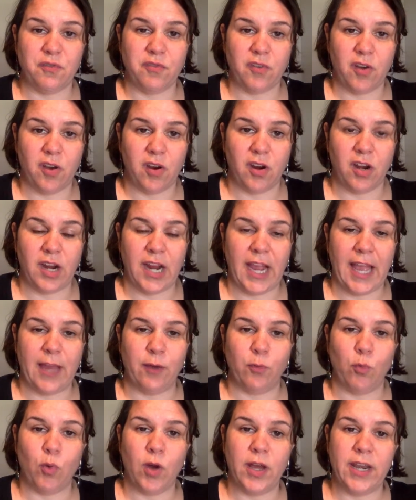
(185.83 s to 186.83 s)
far
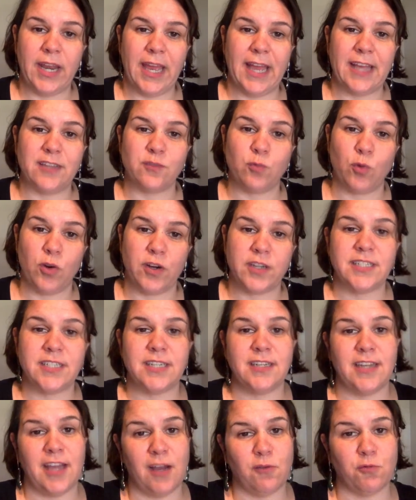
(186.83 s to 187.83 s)
and what has worked
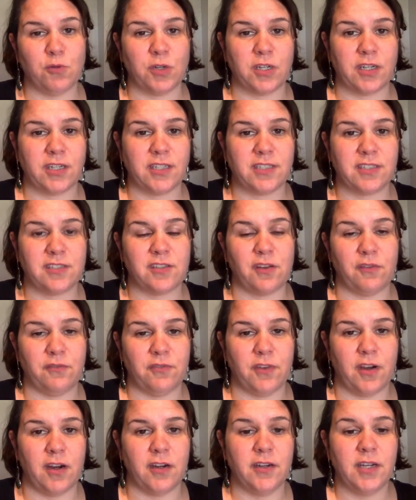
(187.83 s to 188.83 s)
and not worked so
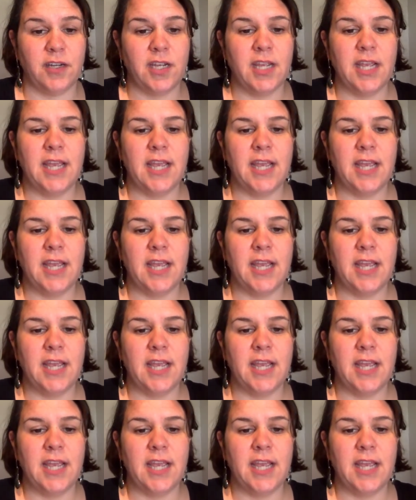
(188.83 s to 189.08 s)
far.